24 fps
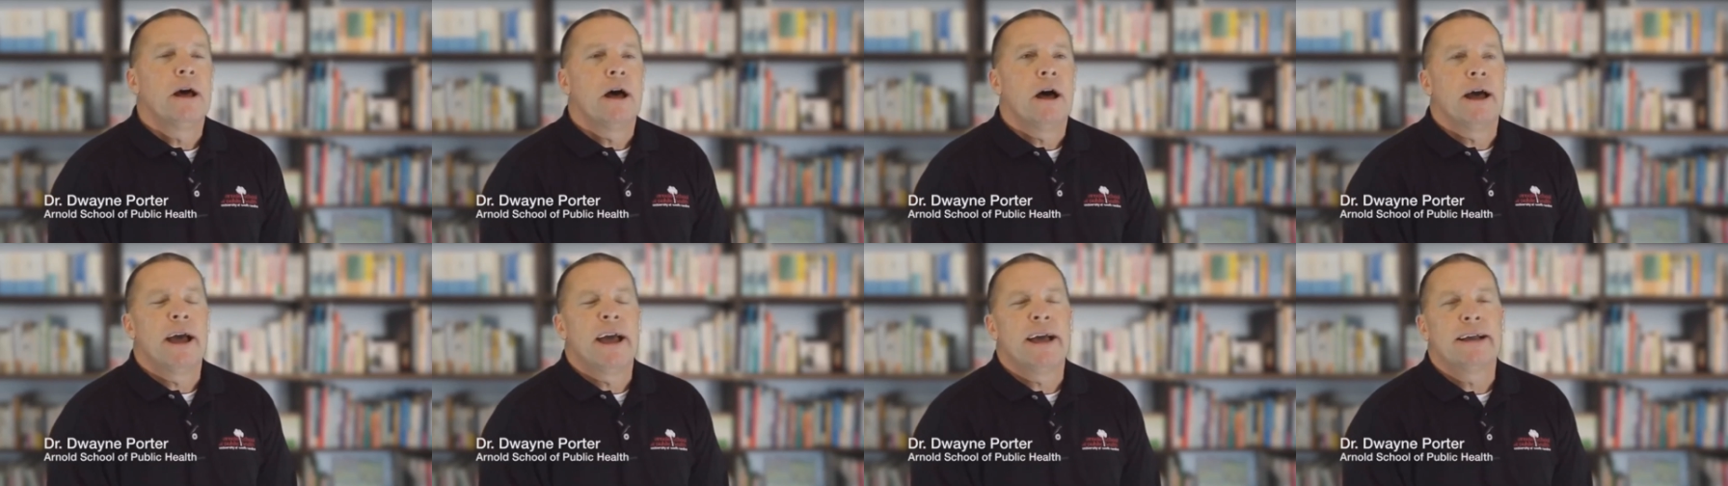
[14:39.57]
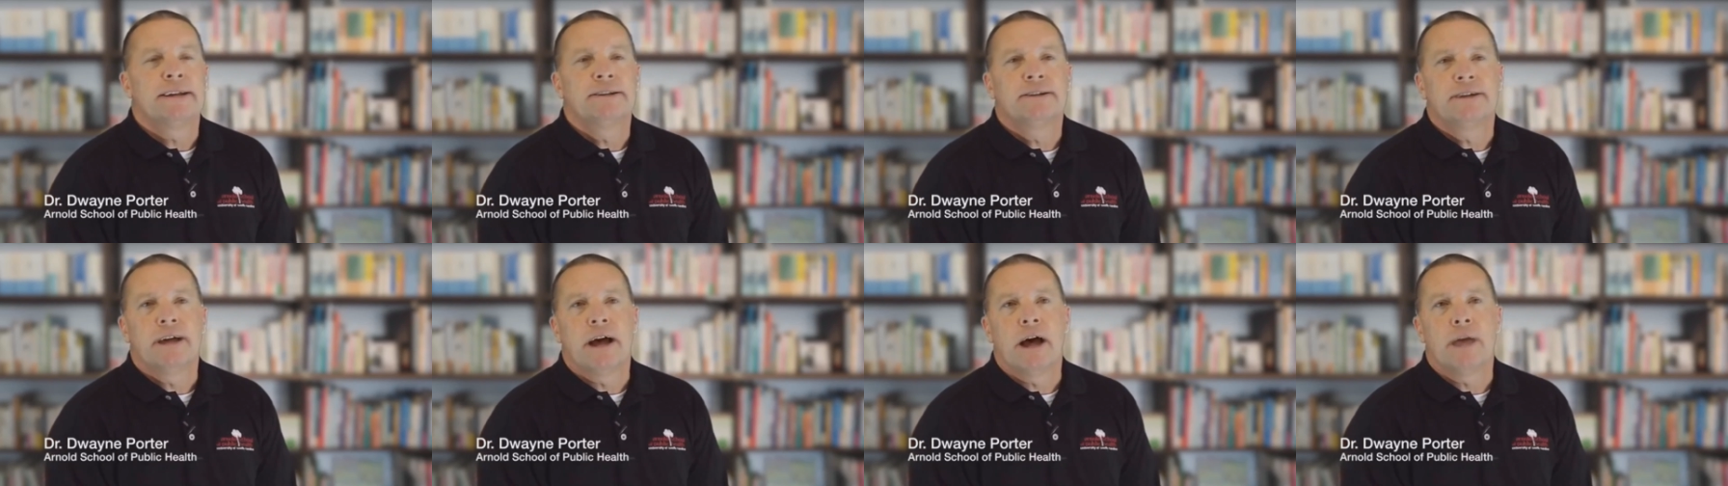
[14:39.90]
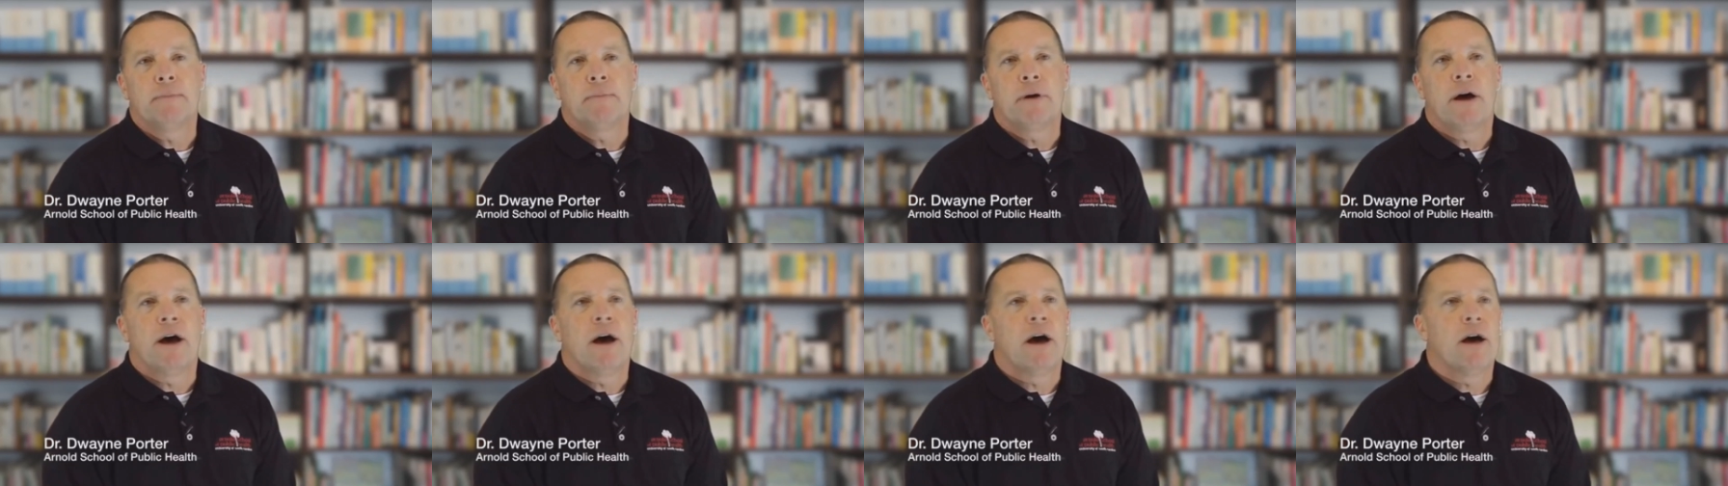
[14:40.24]
a heads
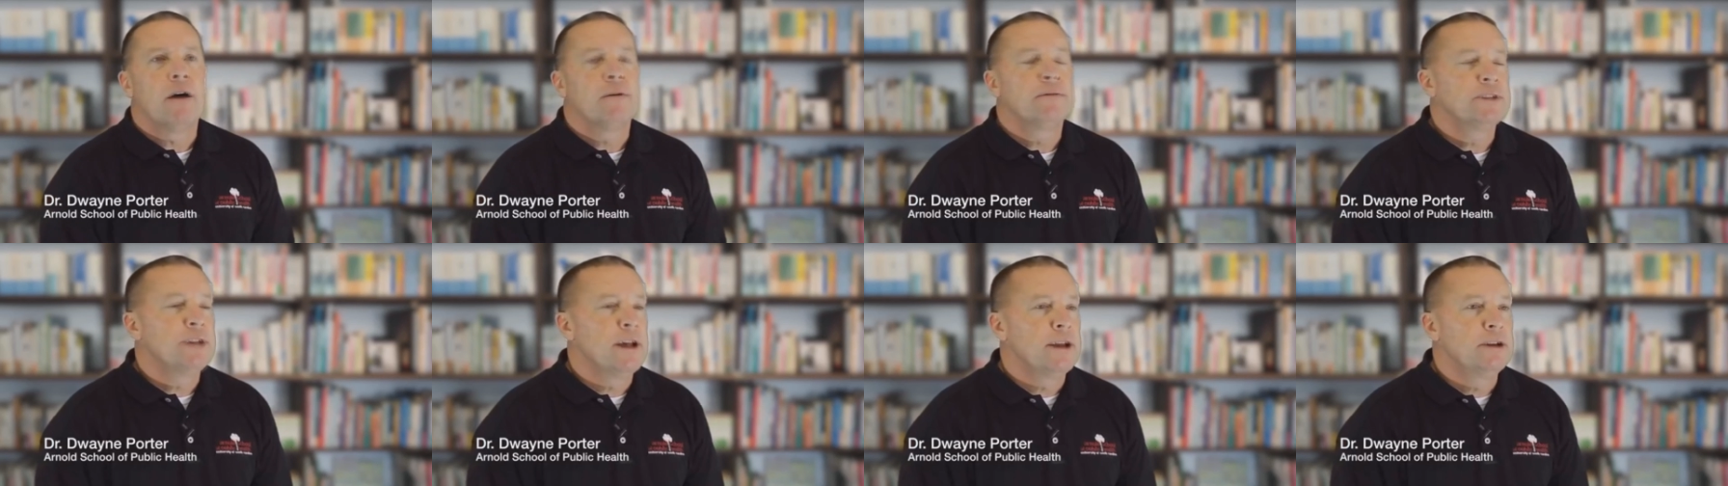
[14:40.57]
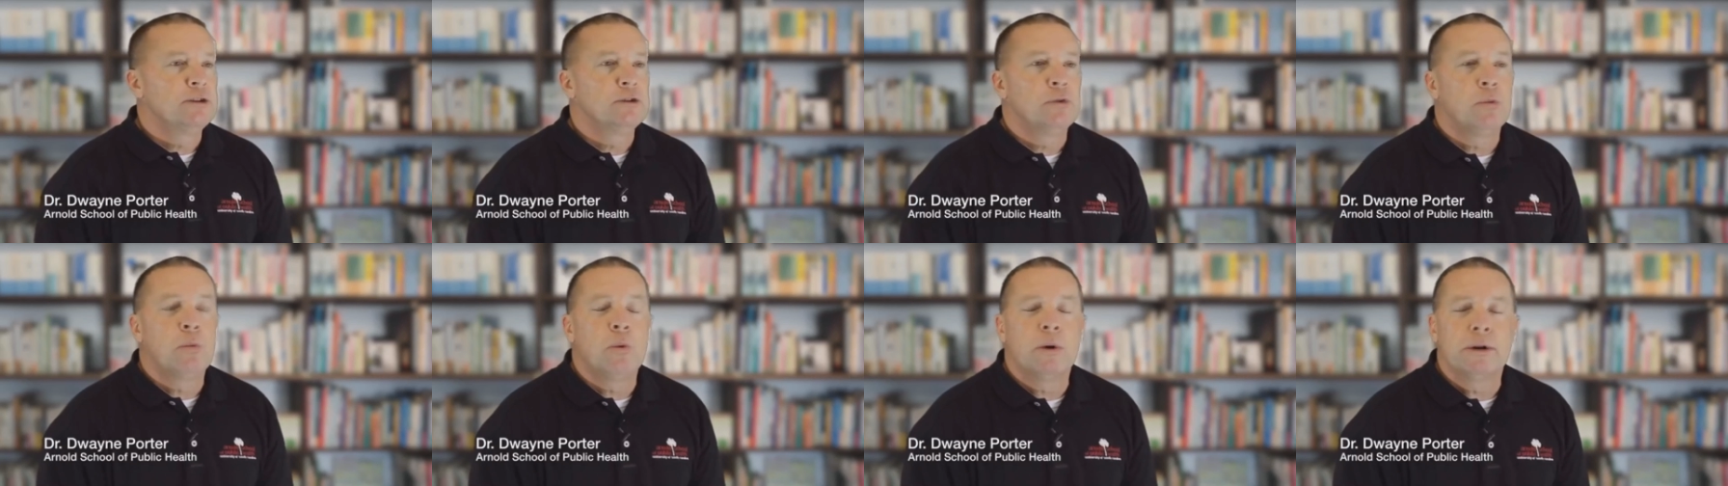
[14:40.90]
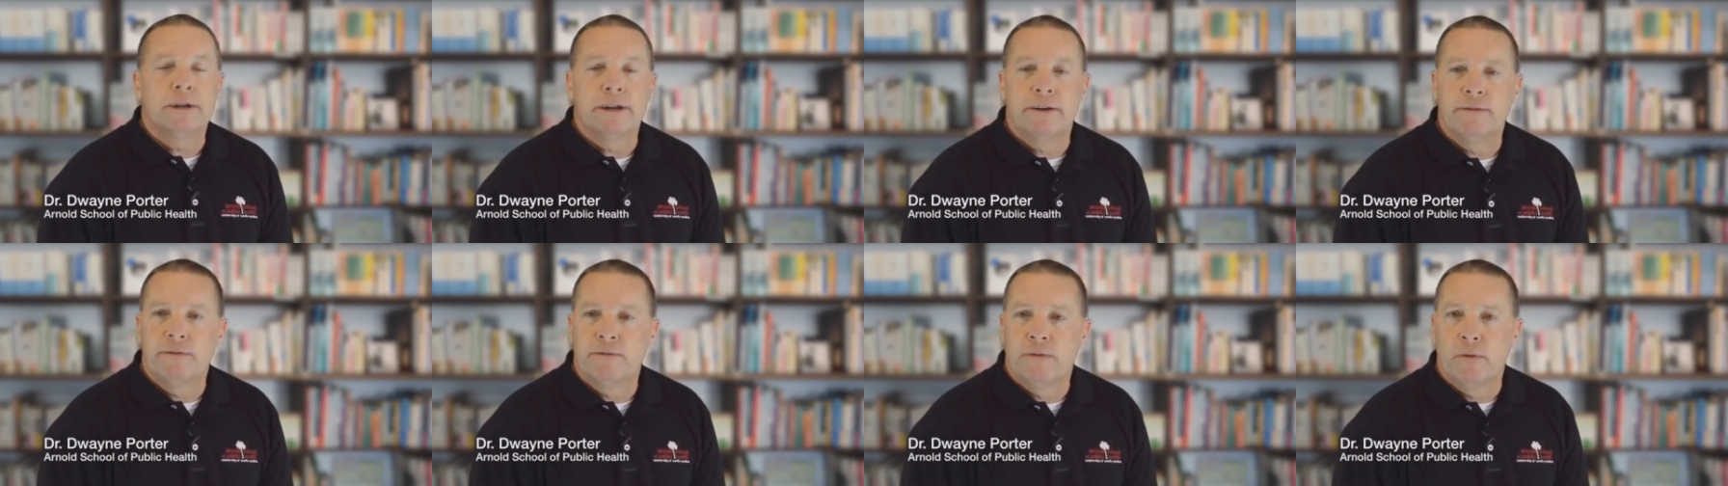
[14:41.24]
up of say
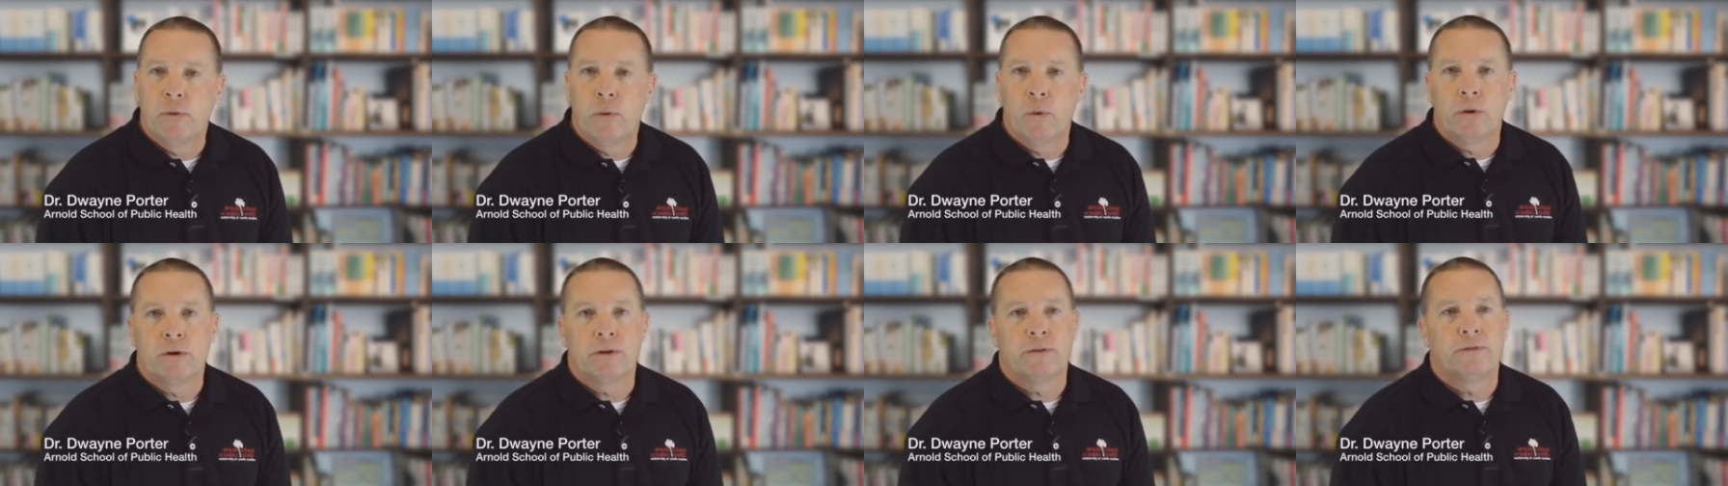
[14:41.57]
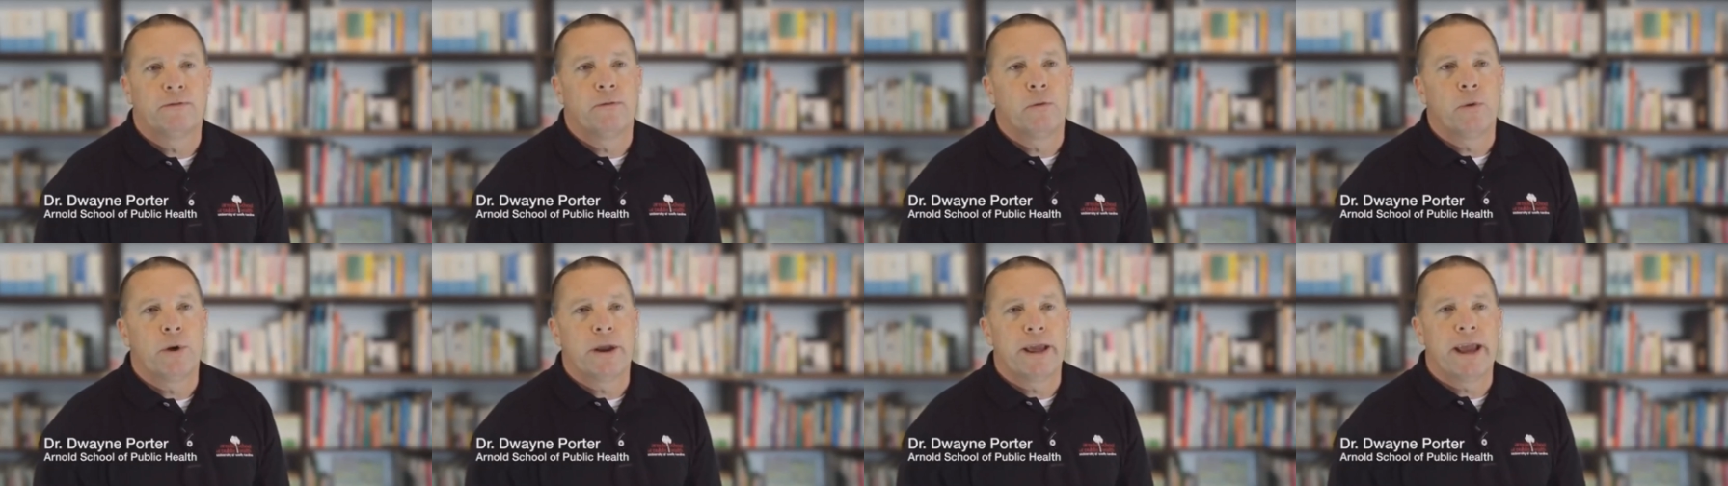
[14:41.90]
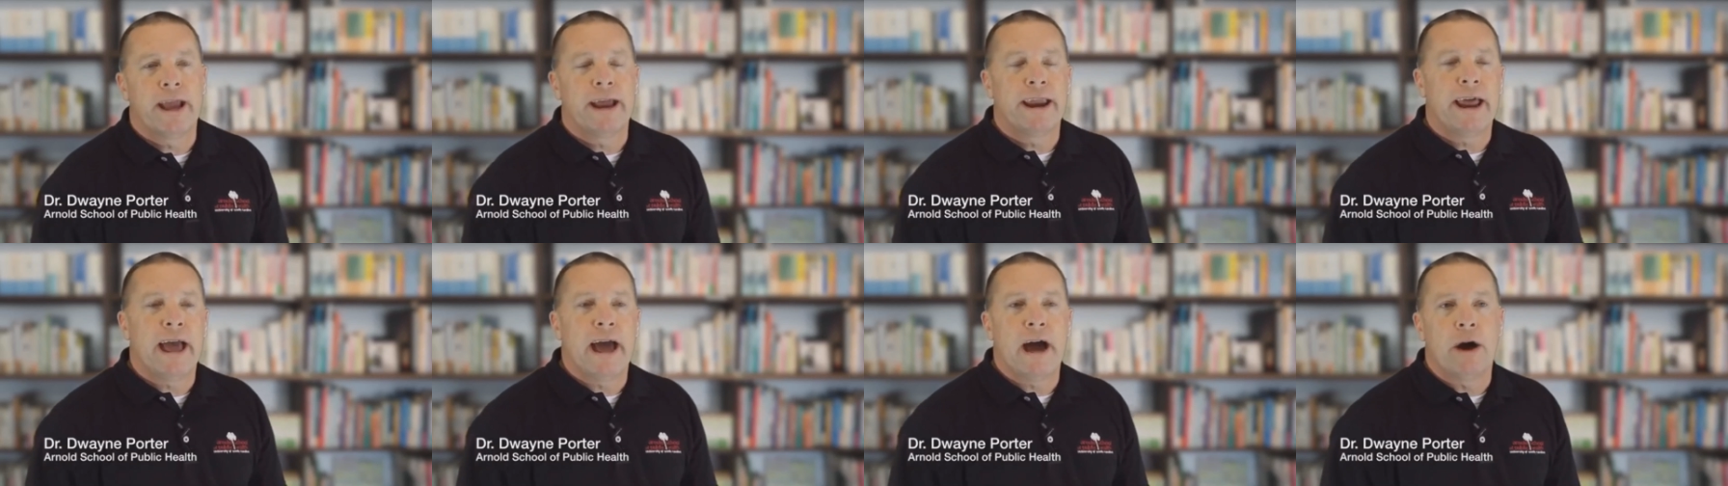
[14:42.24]
24 to
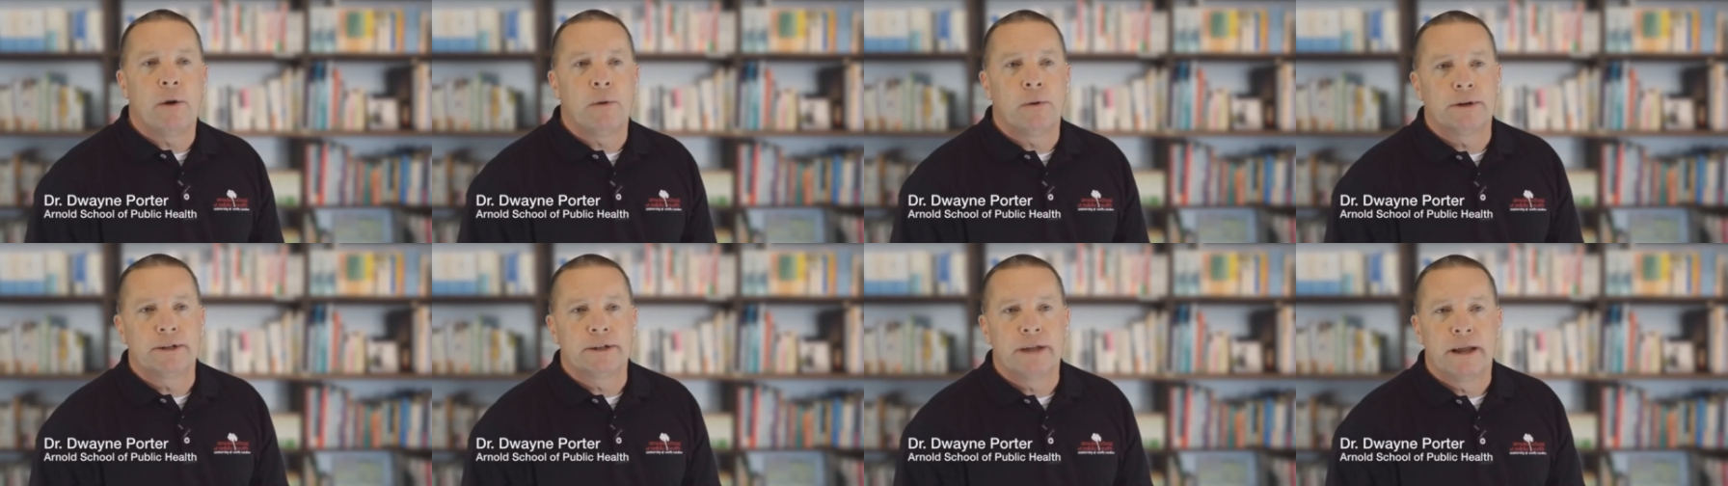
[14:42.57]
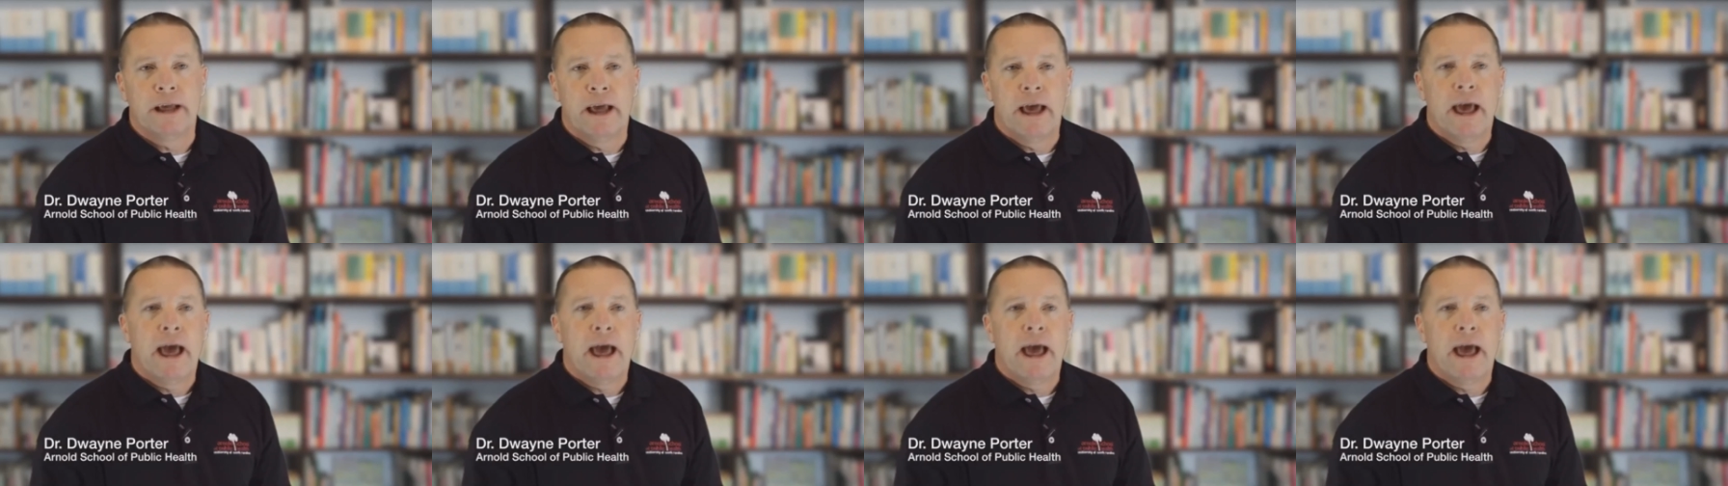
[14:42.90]
48 hours